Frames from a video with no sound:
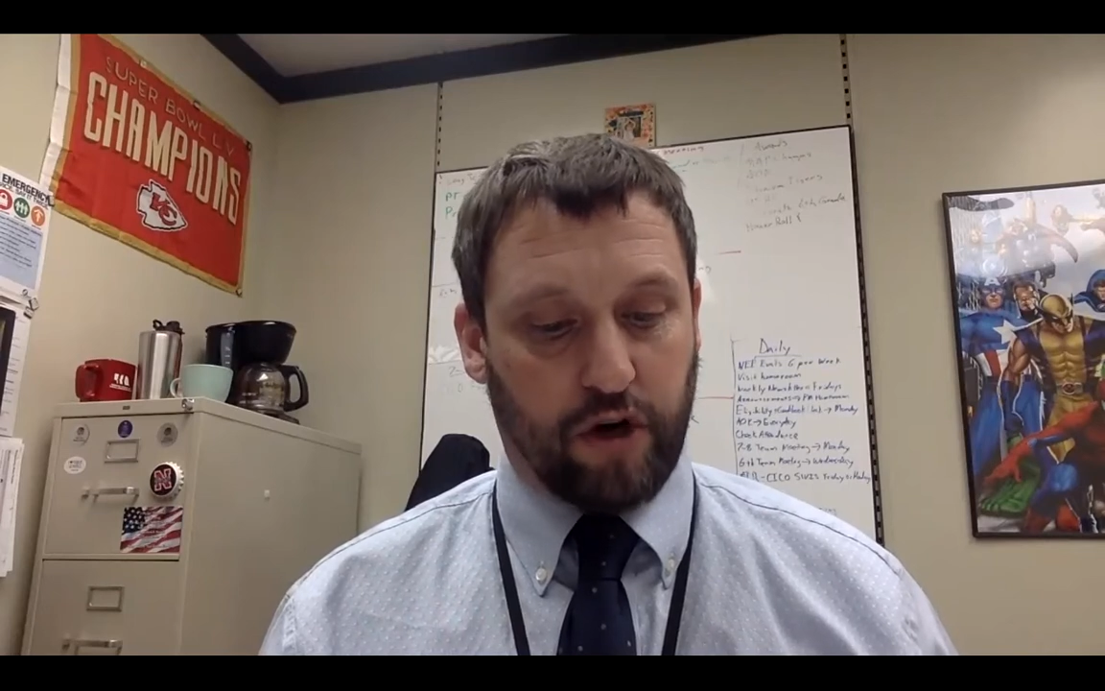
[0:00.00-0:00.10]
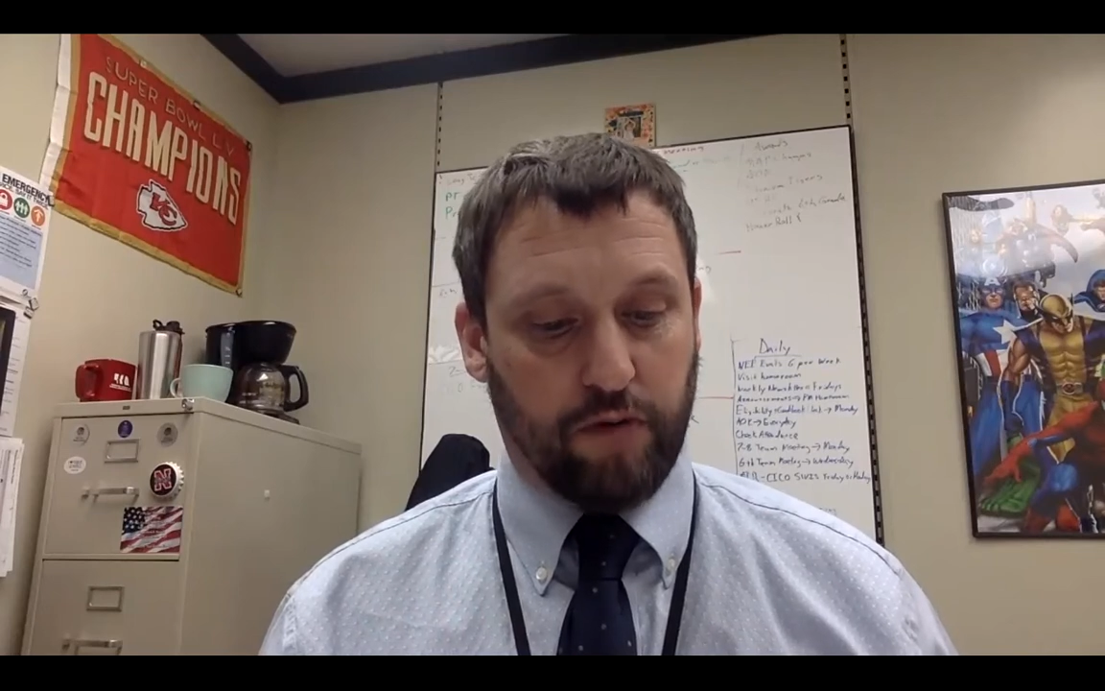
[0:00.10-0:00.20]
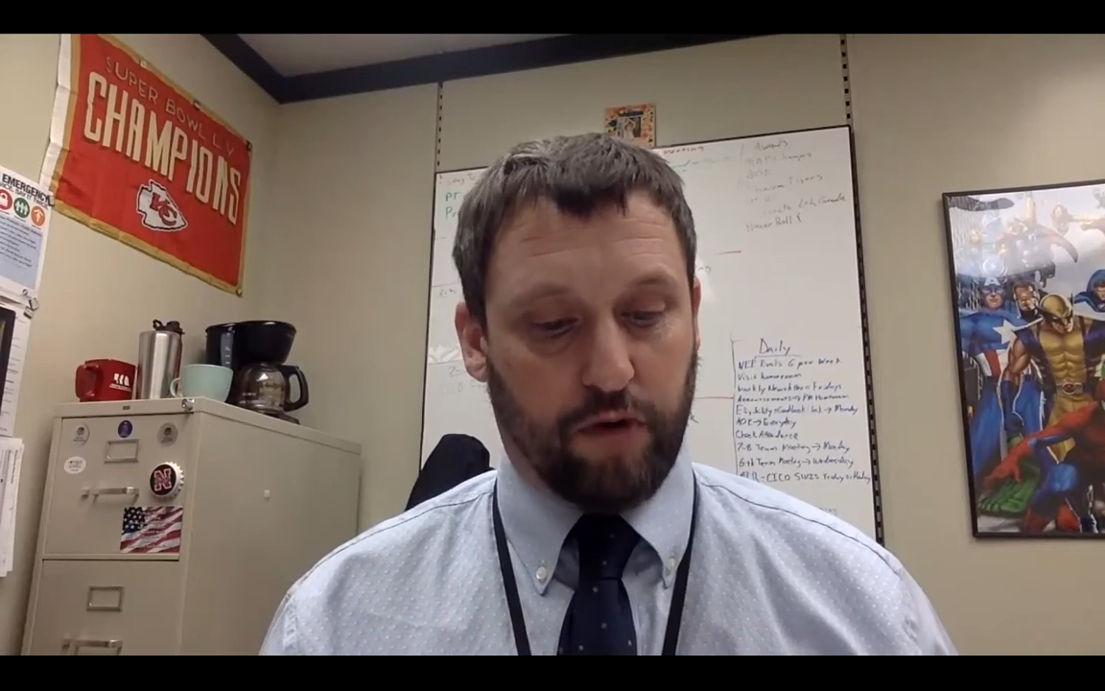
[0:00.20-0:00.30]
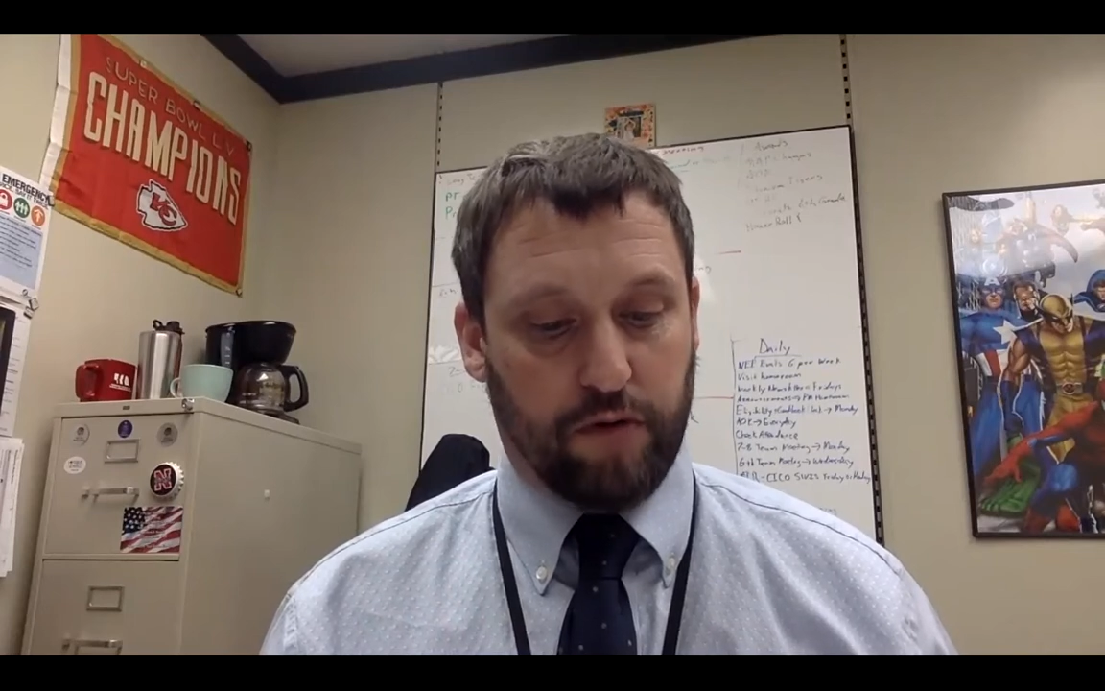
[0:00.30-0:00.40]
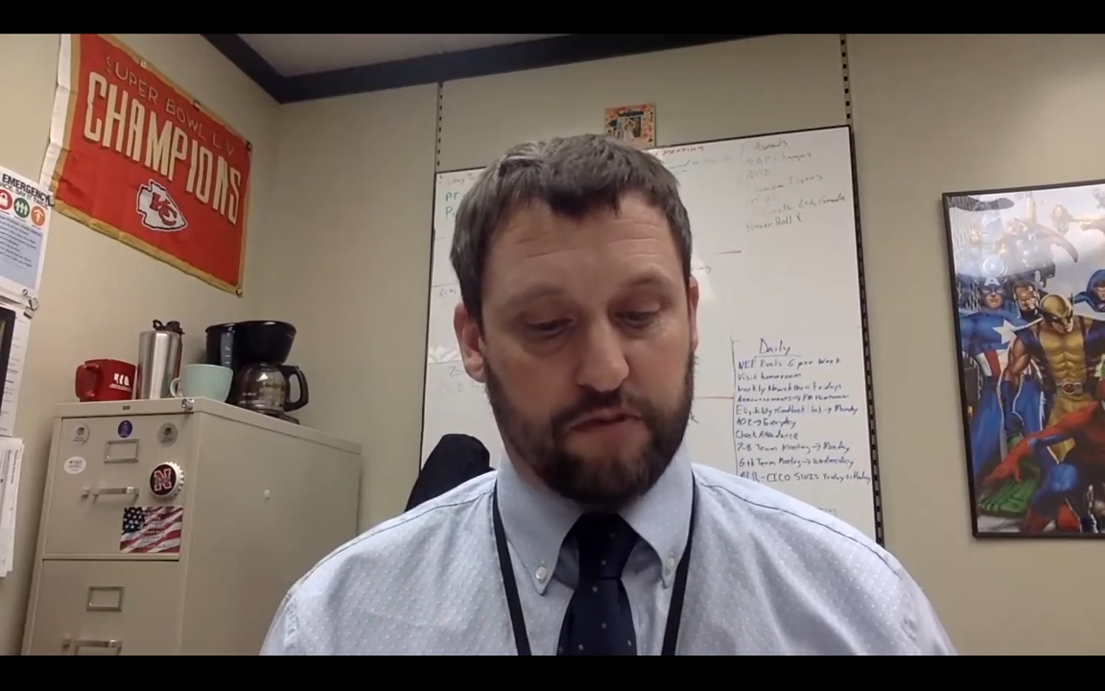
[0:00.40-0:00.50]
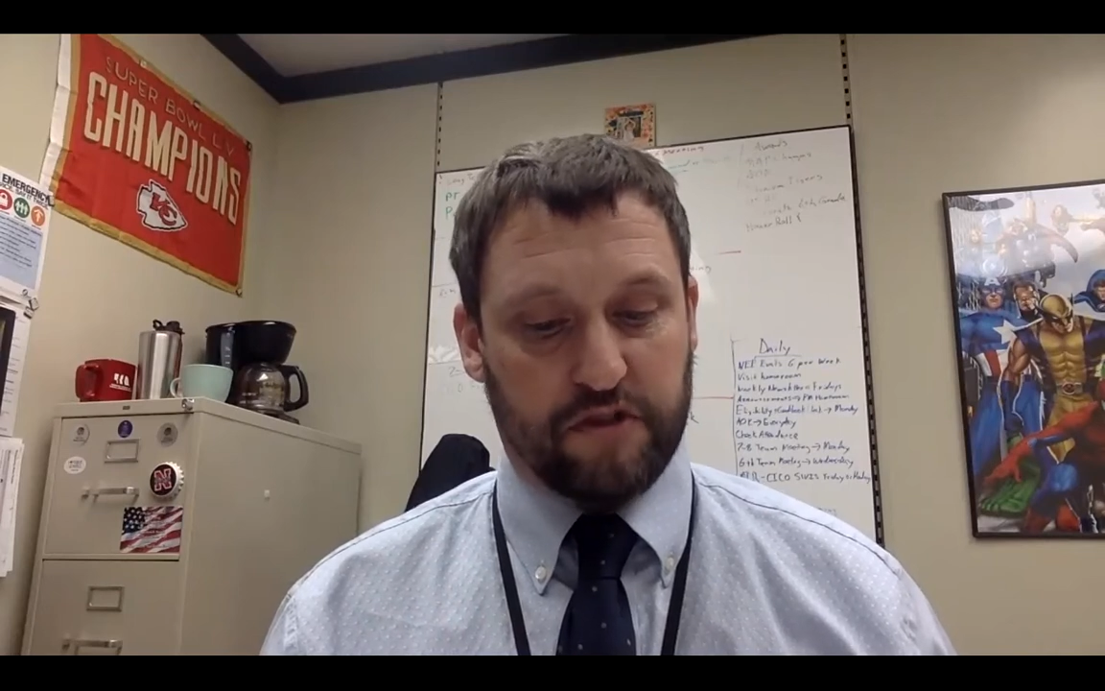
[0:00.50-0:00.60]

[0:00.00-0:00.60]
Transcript: homeroom.